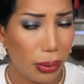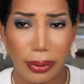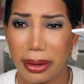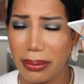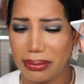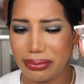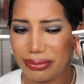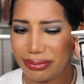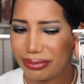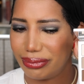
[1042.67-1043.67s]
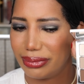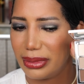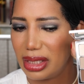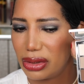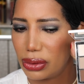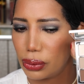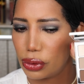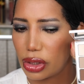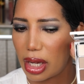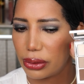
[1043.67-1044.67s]
with these 2
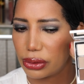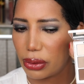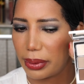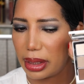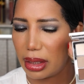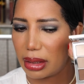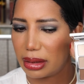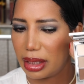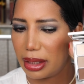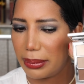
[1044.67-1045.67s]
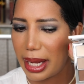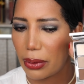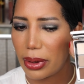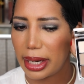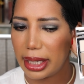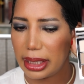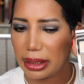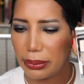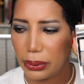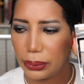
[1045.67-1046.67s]
shadows over here, the black one and
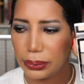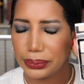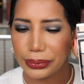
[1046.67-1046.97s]
the blue.